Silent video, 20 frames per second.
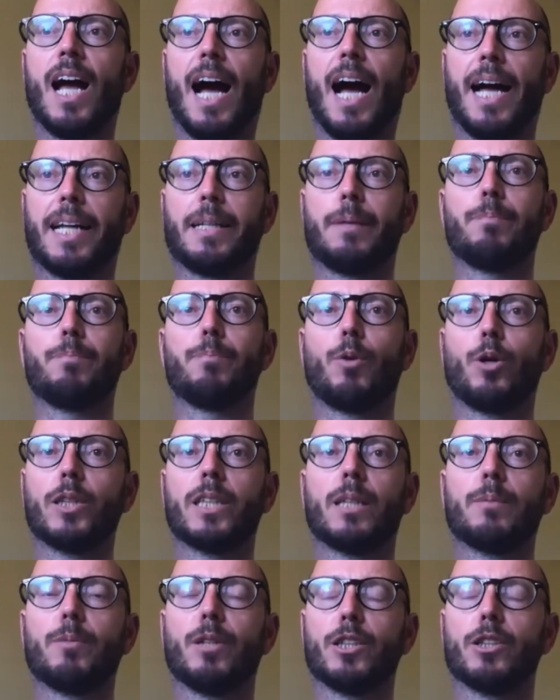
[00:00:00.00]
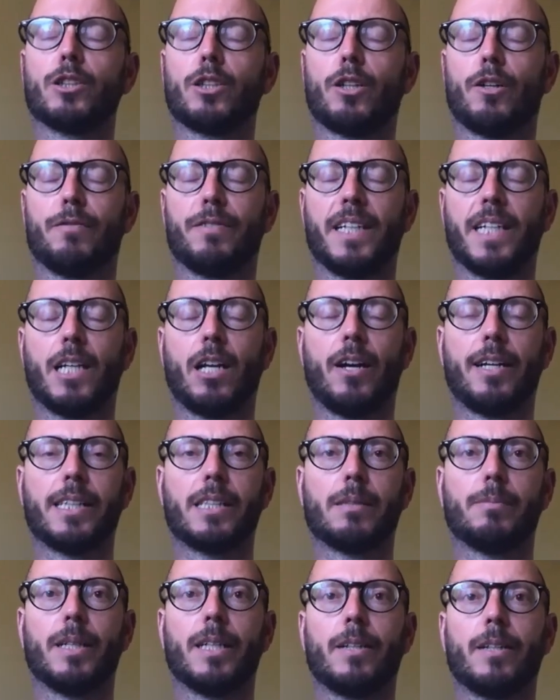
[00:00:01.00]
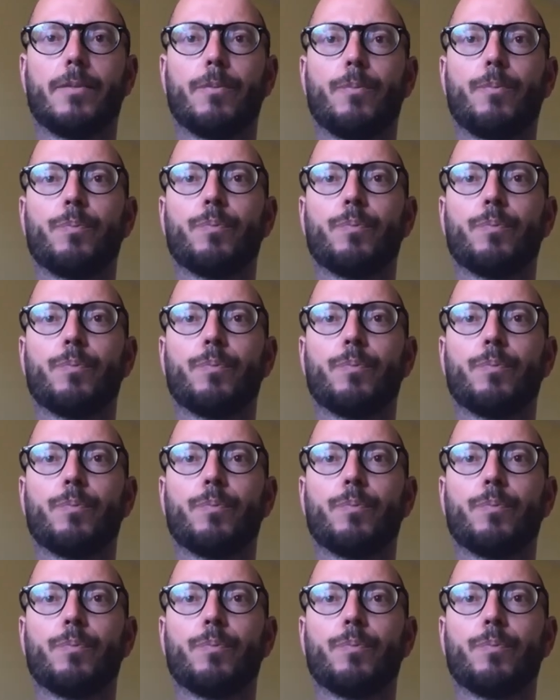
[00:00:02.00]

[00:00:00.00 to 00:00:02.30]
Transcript: an embodiment of enlightenment,